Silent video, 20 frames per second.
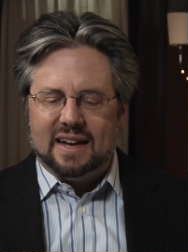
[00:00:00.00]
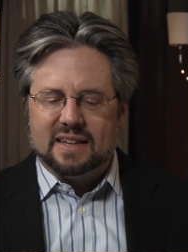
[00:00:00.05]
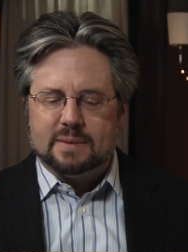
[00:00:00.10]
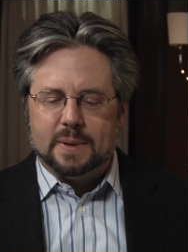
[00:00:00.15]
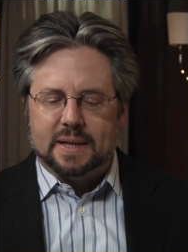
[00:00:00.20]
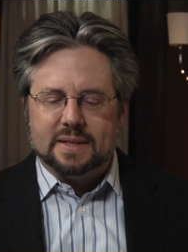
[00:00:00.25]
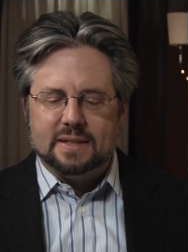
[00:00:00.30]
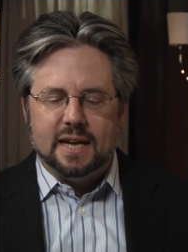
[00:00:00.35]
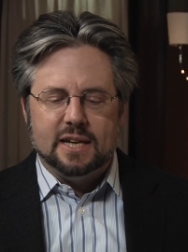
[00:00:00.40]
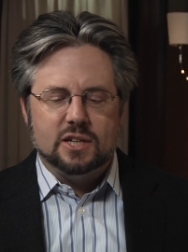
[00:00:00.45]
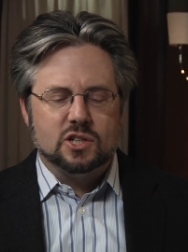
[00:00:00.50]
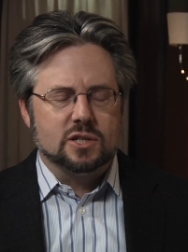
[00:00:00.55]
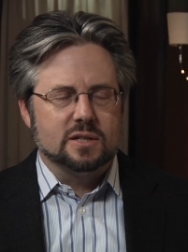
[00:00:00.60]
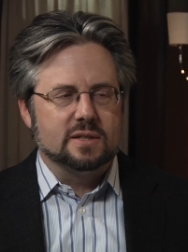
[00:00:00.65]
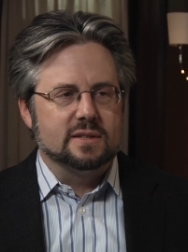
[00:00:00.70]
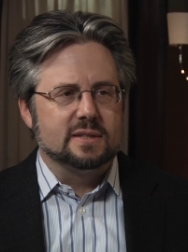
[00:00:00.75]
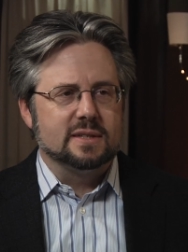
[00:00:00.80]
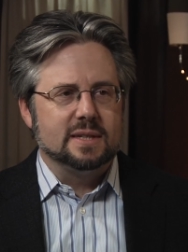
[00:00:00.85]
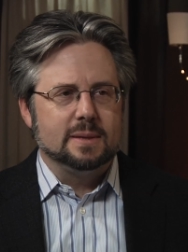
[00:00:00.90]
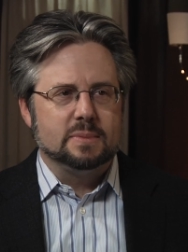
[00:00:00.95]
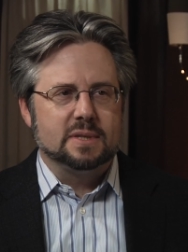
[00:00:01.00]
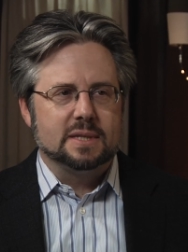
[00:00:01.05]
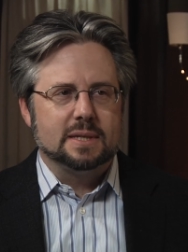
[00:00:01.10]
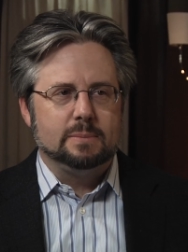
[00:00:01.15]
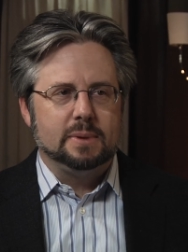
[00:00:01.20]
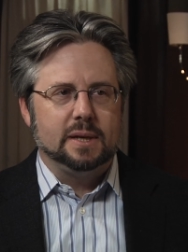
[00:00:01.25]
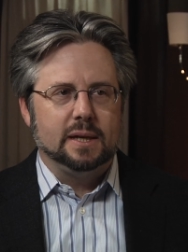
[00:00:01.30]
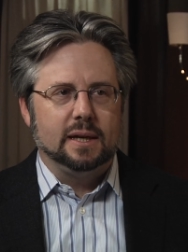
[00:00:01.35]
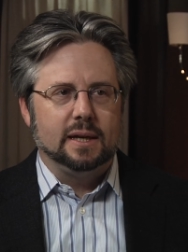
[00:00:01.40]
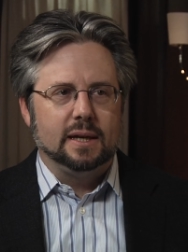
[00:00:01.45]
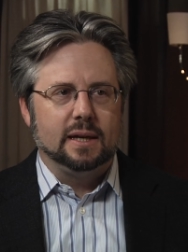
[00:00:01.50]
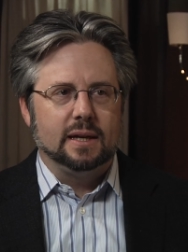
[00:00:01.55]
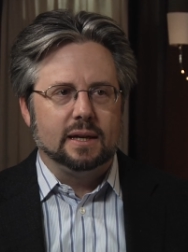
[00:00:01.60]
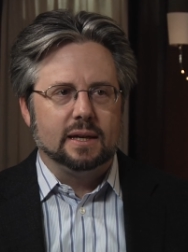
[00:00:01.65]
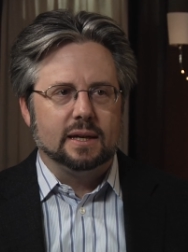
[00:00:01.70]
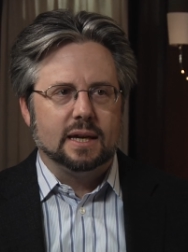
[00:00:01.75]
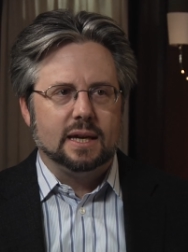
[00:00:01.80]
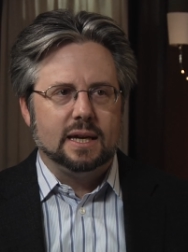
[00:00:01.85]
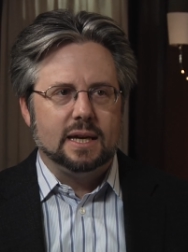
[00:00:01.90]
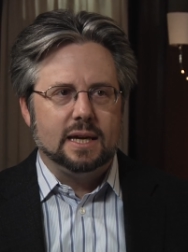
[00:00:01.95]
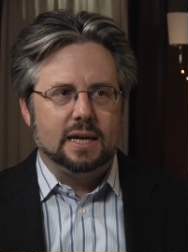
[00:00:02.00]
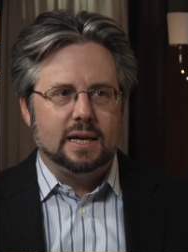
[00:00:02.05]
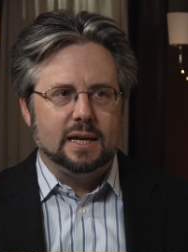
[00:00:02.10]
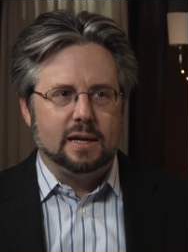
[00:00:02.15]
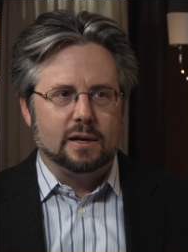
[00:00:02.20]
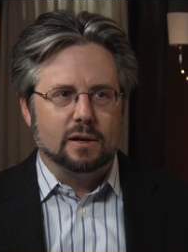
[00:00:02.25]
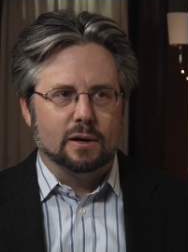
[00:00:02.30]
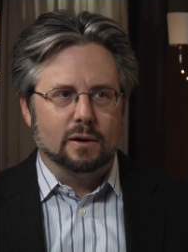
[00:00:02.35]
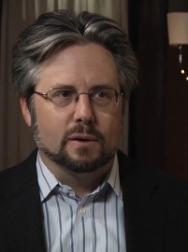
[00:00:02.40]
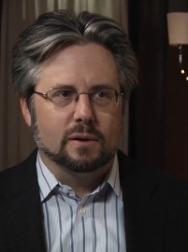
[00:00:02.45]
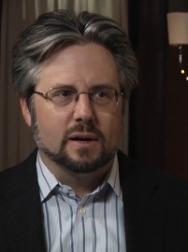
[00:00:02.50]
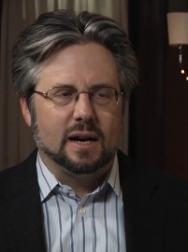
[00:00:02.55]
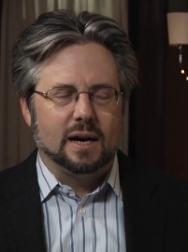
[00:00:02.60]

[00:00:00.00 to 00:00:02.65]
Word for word: expectation seems to be key here.